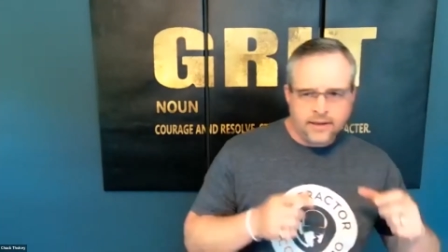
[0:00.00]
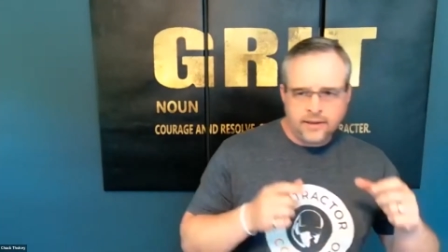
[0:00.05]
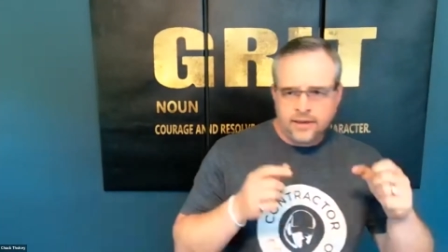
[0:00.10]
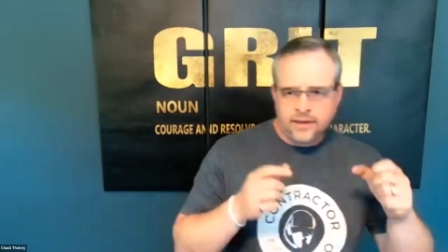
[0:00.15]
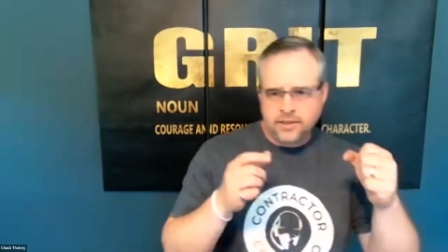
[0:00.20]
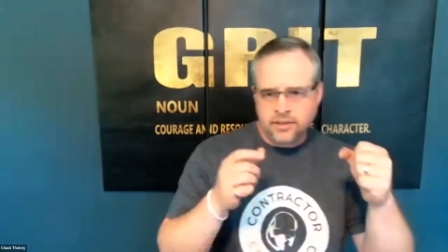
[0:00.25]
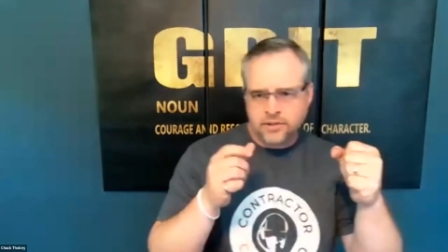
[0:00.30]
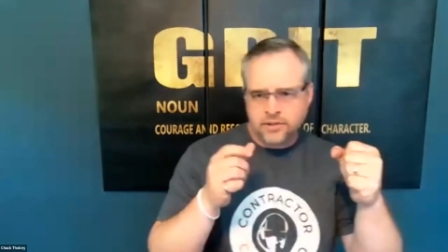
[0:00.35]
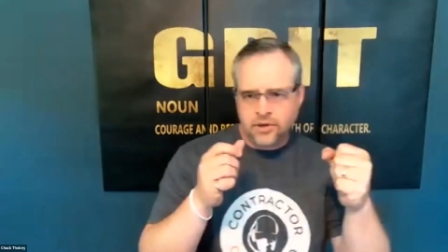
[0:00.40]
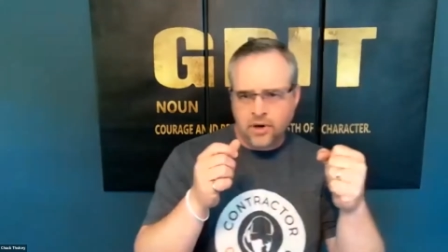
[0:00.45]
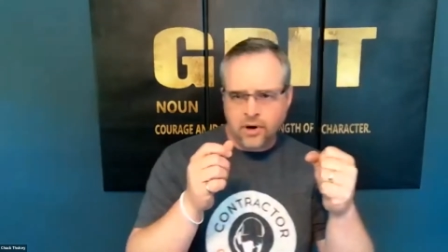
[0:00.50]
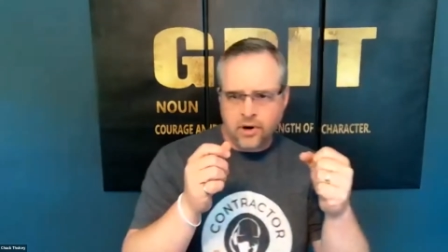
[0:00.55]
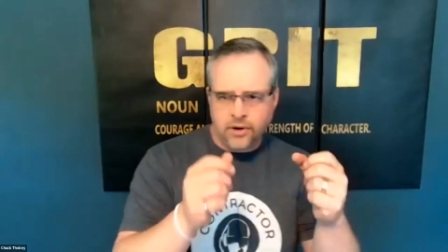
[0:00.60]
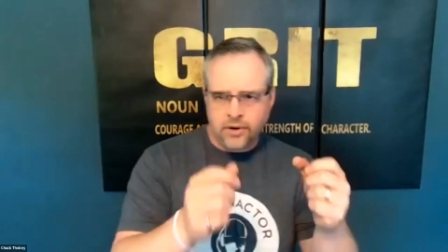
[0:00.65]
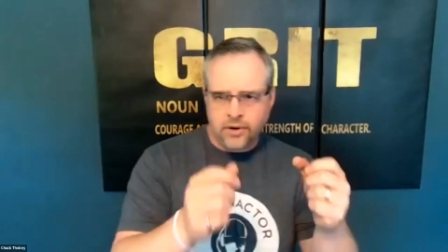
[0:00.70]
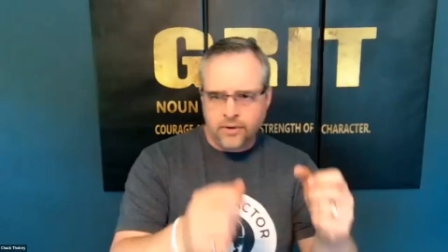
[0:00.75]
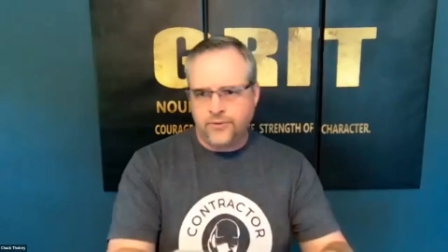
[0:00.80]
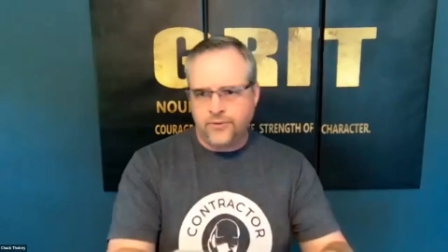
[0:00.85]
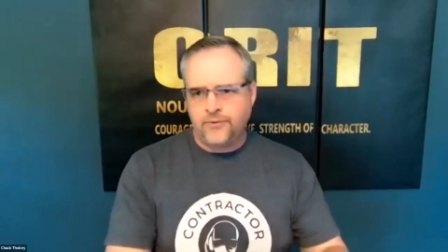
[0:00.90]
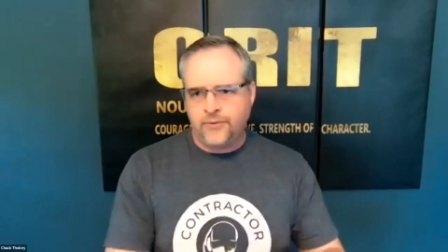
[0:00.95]
and this is
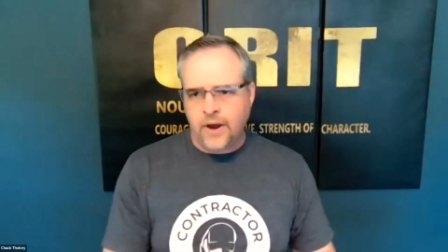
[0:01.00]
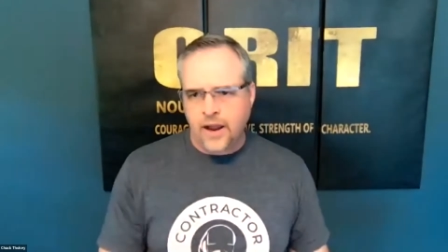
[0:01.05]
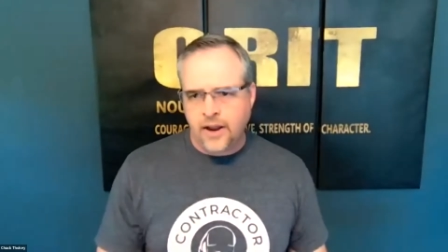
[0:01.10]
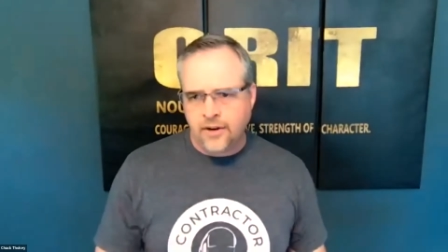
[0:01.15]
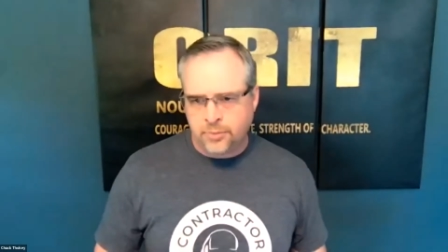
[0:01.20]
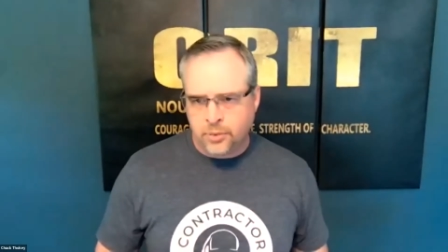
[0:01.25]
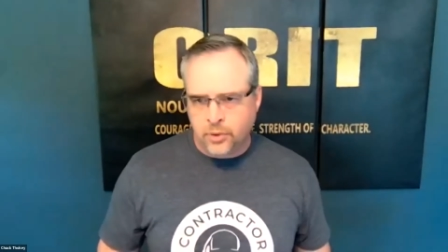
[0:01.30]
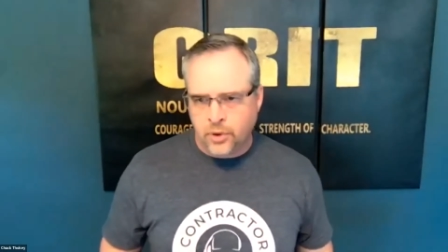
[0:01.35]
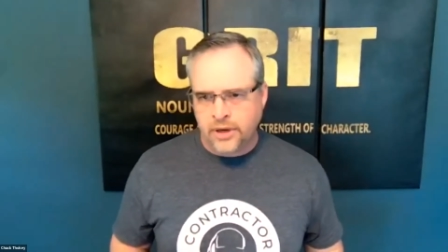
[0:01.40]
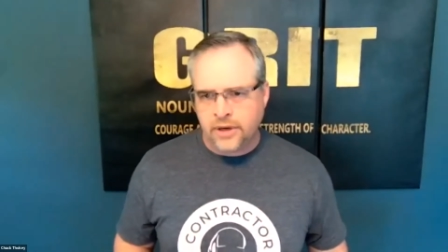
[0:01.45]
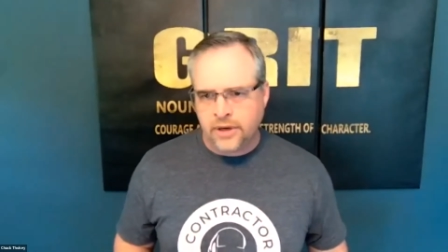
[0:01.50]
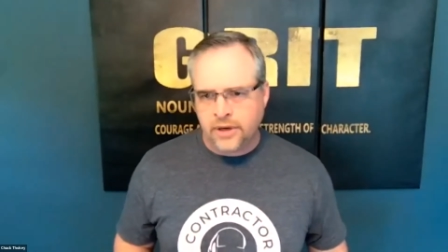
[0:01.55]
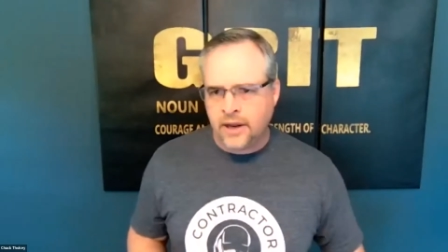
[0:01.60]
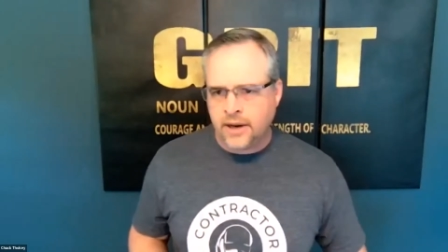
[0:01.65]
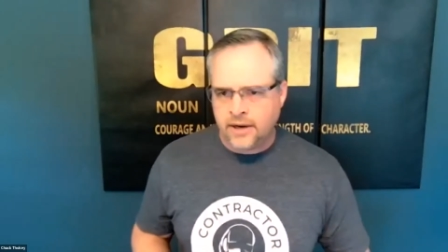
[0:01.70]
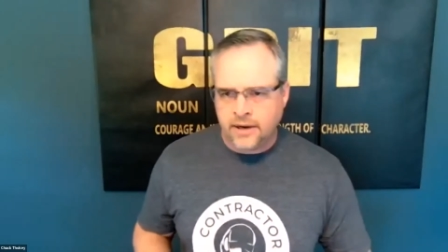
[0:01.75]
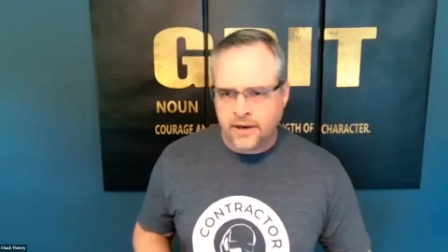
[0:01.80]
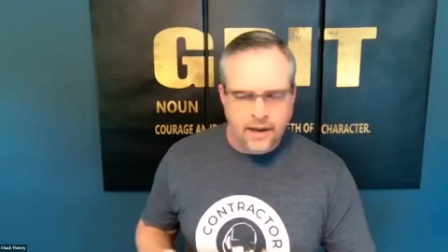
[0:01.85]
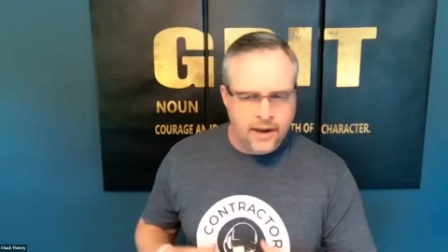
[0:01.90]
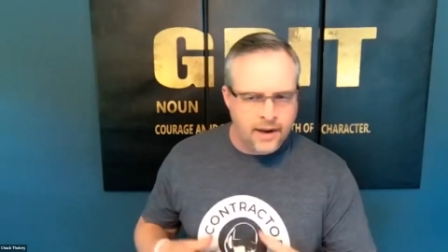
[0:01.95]
our
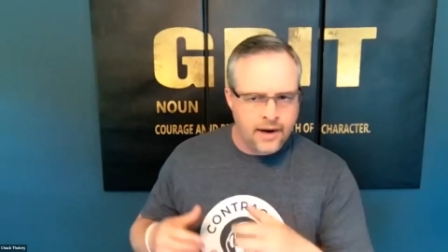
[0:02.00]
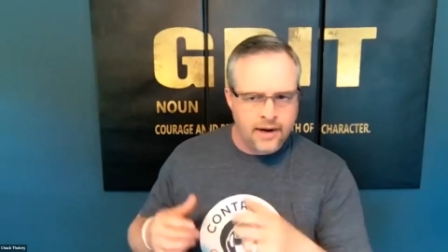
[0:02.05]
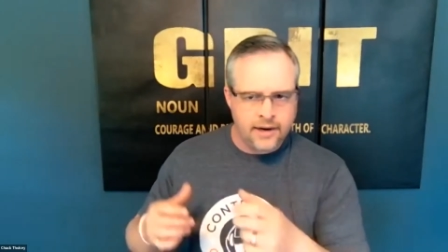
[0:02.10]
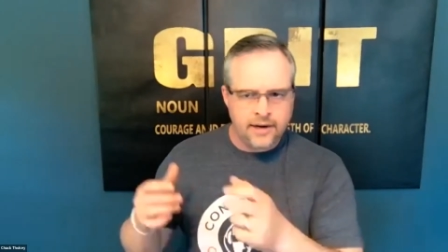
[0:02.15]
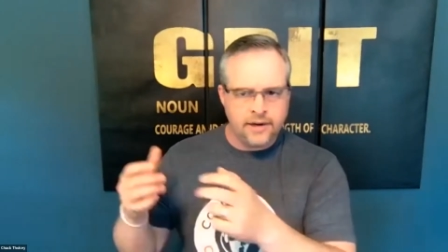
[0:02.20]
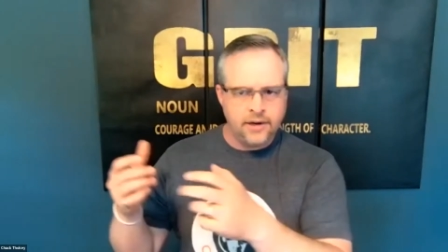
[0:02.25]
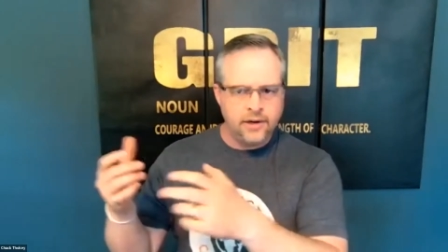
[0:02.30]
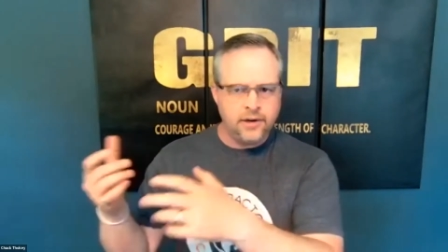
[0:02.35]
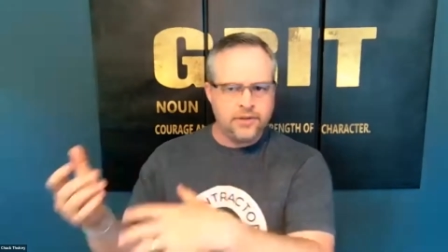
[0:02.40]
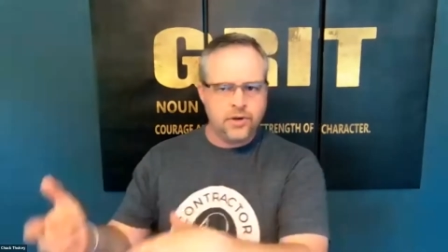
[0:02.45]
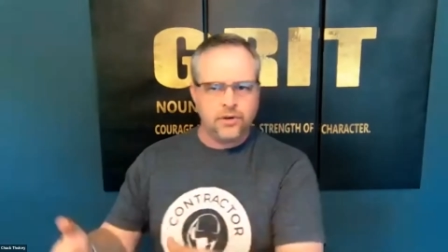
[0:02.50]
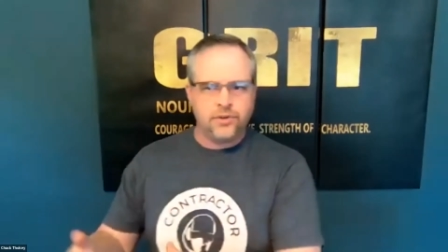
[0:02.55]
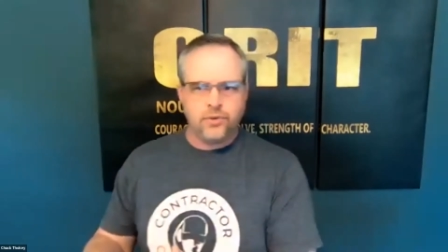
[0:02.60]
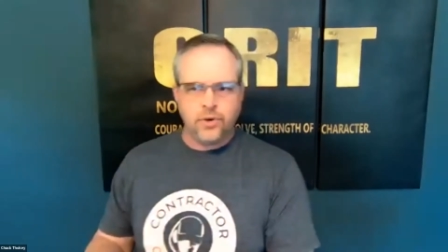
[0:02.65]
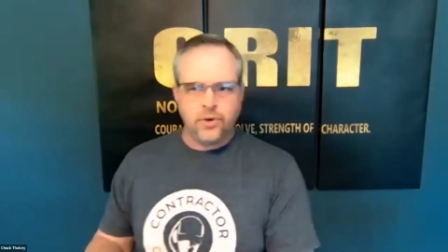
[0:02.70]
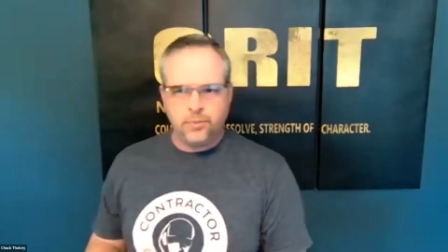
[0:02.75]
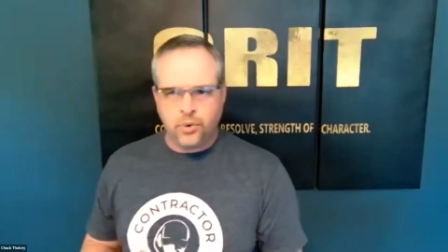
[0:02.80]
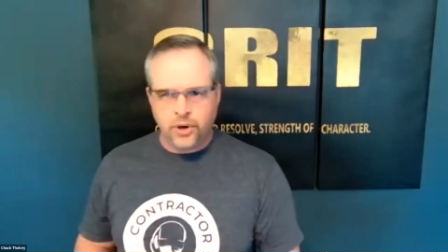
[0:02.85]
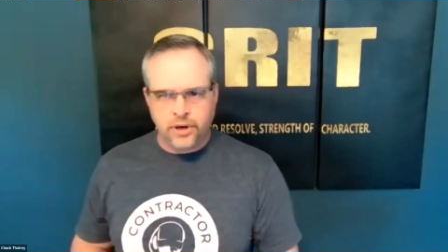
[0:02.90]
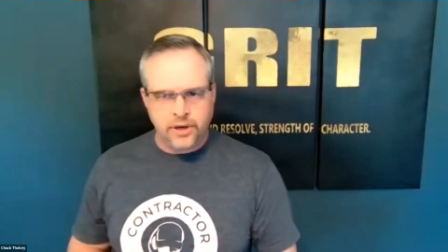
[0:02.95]
5.99, and here's our
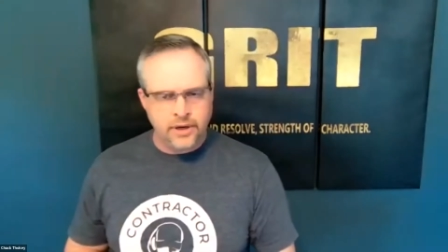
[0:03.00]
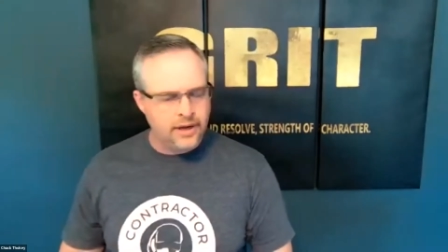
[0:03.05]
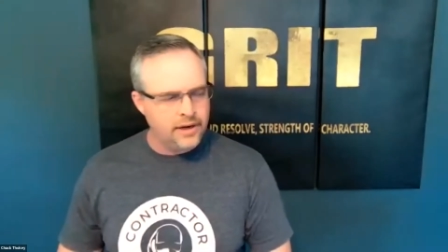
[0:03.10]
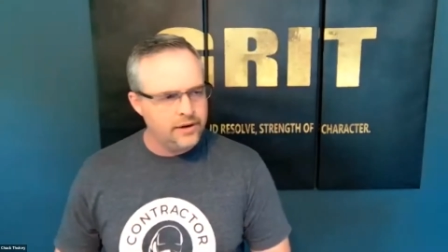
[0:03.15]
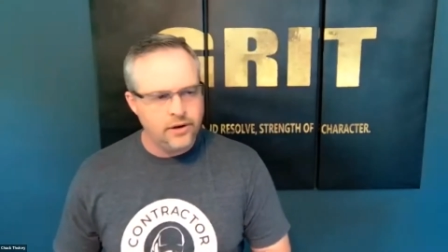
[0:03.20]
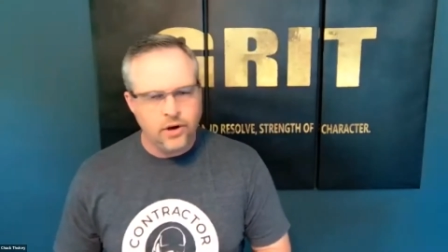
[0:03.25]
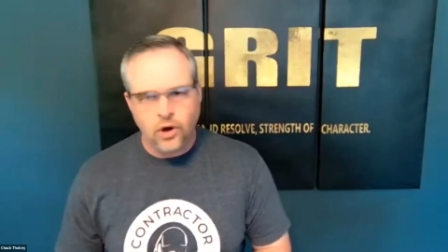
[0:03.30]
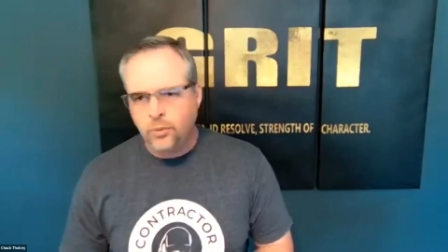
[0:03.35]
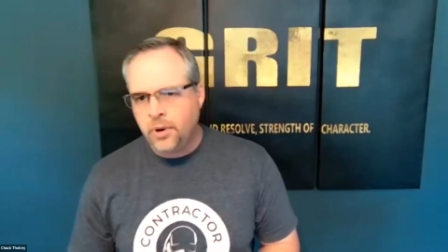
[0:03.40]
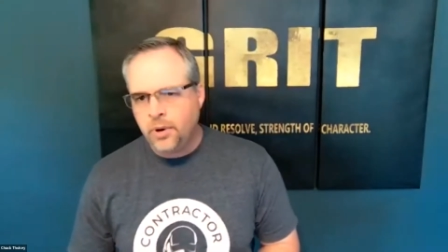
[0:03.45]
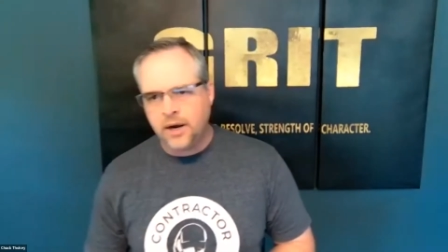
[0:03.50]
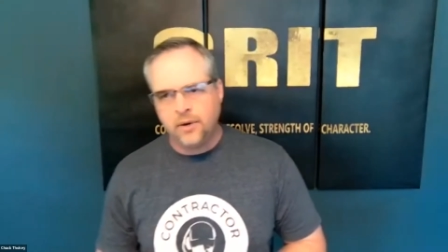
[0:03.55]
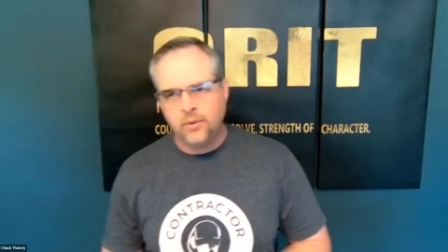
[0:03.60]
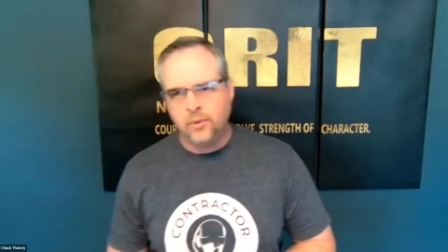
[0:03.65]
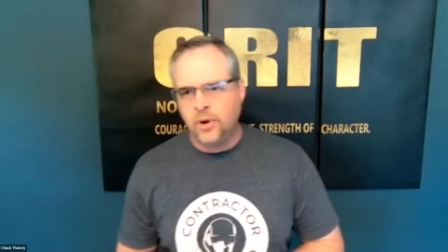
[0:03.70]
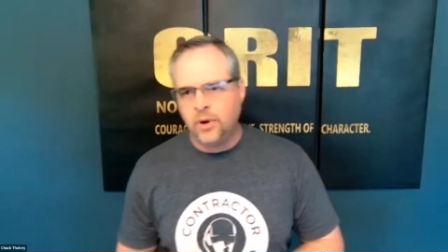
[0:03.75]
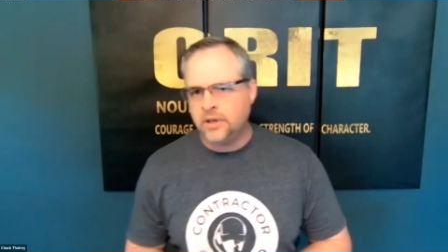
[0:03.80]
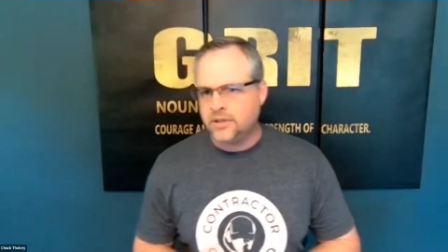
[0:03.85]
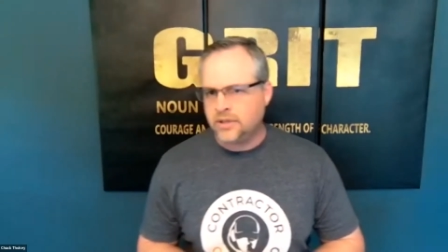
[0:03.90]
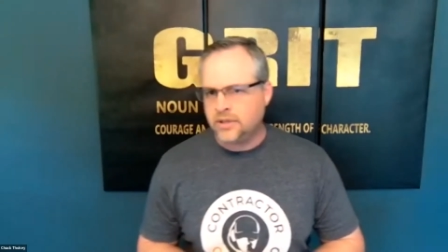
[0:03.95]
3.9. Nobody
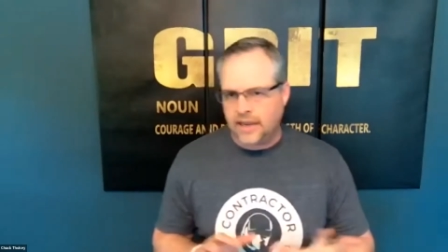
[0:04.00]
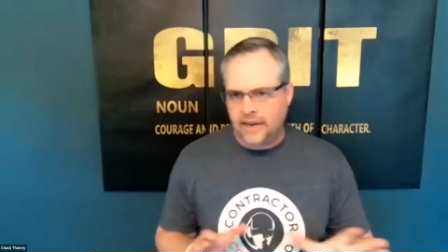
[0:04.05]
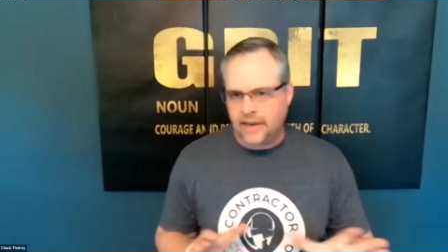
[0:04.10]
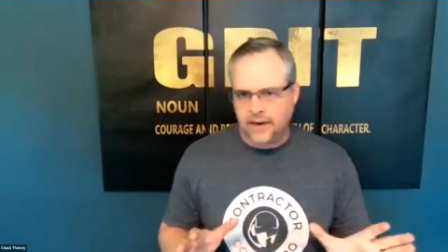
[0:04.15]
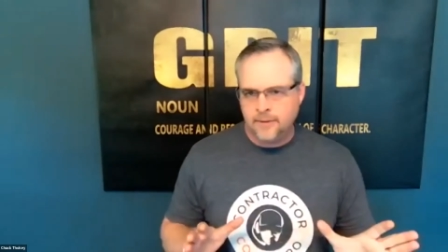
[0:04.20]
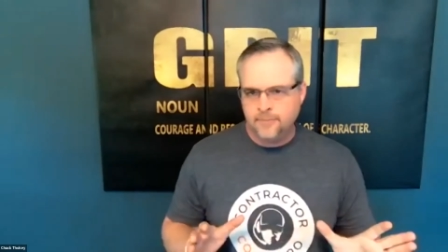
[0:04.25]
wants that.